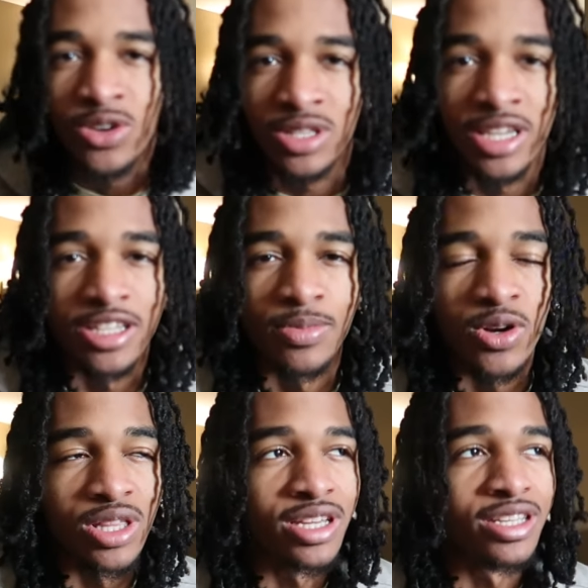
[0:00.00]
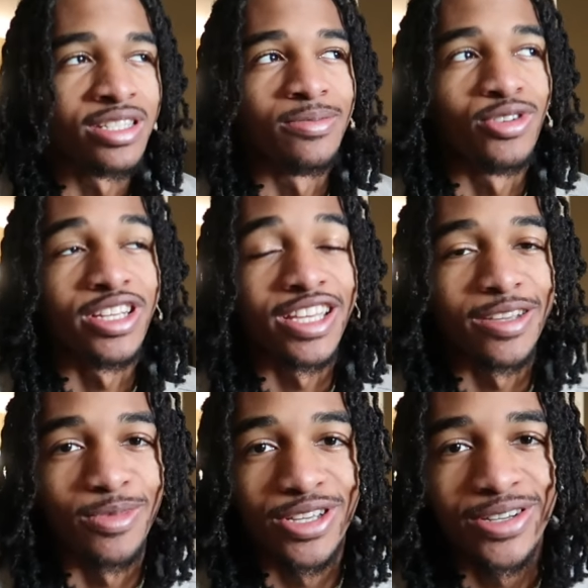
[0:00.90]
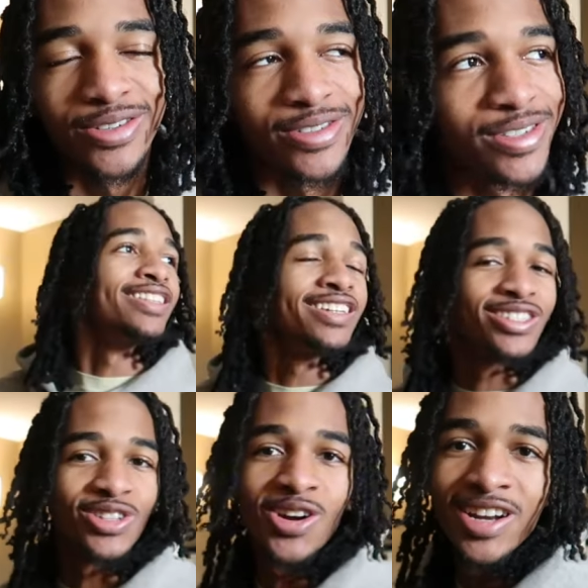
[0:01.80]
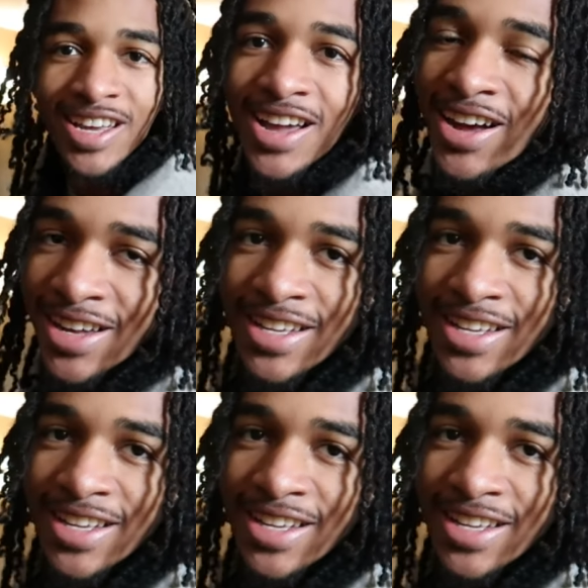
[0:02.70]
don't think Chipotle is a pregame meal. Let's start there.